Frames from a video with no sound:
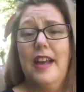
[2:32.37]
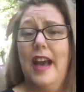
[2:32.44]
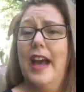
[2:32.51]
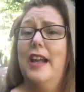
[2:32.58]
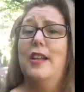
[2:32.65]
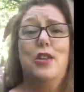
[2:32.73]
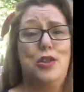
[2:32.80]

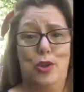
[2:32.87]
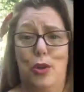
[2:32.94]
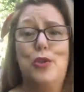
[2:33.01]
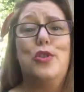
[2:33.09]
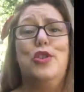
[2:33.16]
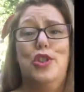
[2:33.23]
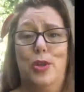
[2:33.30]
And so
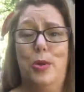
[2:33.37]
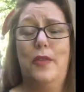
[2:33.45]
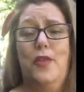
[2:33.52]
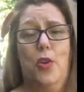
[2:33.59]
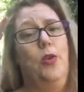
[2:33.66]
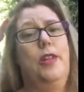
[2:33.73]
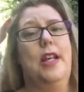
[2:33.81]
should you
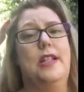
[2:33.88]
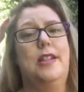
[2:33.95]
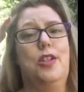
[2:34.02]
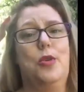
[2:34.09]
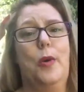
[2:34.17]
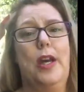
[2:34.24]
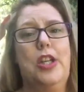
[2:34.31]
if you're in that
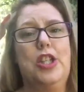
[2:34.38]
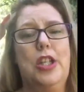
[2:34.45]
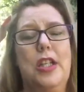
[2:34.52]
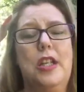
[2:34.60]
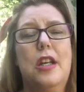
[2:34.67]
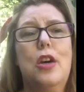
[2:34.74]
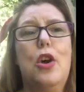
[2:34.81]

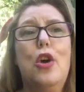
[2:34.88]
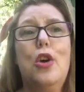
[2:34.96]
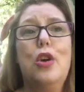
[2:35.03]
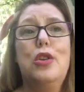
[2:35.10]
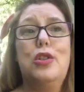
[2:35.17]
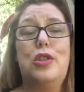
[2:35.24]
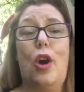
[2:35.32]
situation.
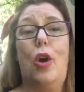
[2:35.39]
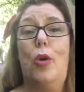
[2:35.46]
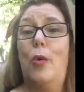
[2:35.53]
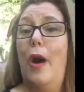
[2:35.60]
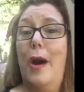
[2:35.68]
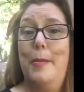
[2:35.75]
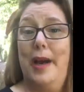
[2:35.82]

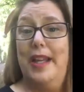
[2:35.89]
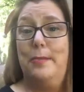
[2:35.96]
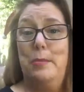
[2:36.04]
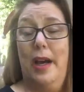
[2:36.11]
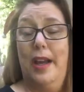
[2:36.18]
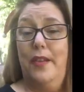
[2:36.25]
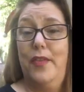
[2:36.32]
So I made
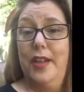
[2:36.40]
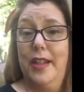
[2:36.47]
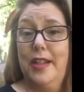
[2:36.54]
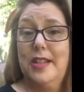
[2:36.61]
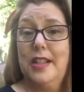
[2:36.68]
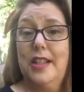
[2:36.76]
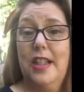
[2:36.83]
my
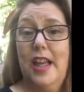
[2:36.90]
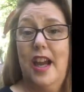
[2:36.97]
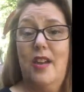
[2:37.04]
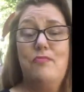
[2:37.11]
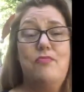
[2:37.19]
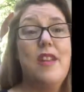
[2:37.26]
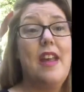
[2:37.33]
feelings
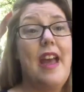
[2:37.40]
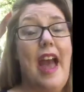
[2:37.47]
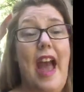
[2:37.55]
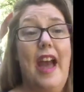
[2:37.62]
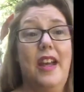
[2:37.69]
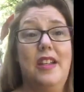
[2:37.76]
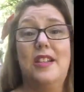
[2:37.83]
clear,
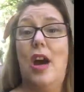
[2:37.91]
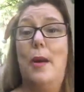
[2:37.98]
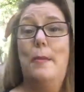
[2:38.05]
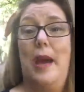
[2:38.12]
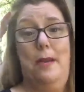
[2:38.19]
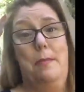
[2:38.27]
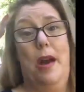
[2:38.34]
and I
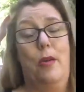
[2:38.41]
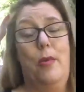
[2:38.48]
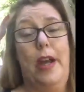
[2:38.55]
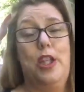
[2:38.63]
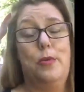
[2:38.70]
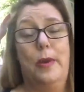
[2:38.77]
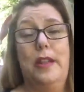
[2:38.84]
made
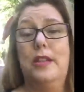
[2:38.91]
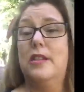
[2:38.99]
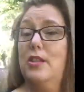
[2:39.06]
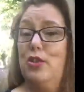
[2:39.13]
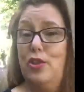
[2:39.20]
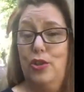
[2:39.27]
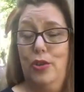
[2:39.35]

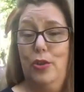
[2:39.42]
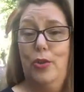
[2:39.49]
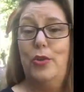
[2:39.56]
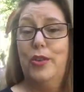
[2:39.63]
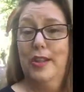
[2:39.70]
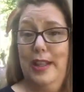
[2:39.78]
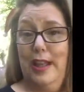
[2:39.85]
arrangements
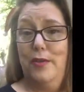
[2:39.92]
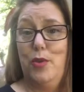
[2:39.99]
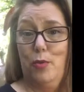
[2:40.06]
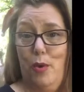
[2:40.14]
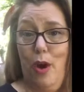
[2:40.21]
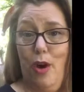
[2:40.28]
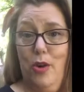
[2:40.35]
to leave
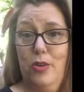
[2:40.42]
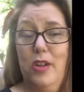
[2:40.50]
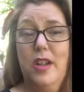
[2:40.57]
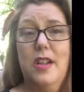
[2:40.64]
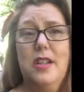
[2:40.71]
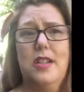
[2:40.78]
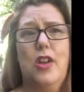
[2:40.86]
the role.
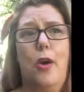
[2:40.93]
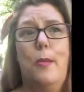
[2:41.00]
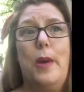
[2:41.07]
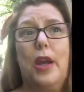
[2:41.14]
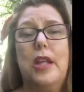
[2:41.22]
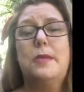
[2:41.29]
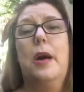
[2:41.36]
So
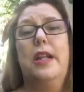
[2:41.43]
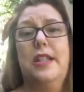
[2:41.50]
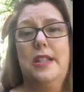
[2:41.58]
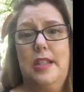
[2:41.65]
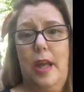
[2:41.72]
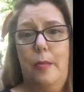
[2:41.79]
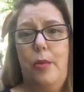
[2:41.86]
because mine's
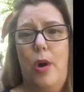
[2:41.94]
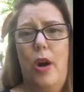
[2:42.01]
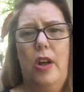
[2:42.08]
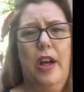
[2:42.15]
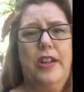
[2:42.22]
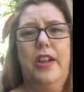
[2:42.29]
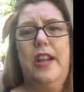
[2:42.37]
a temp
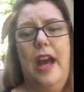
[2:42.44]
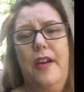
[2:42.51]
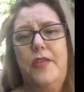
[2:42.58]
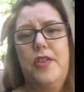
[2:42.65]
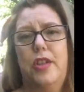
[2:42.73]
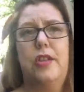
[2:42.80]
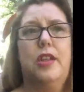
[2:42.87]
role, I don't
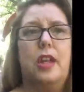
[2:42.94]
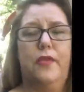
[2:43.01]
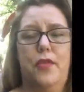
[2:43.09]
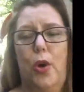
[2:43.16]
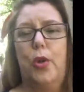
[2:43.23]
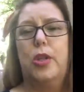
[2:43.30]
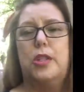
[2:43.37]
have to give
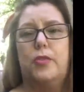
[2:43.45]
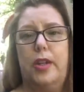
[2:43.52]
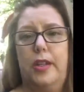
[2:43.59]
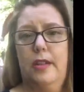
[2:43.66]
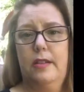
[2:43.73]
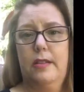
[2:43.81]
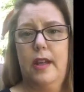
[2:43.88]
notice or
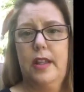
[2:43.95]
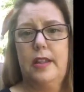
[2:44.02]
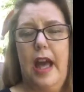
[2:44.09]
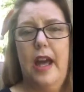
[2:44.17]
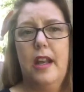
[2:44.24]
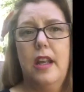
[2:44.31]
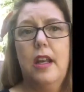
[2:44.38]
anything like
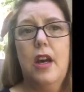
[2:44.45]
that.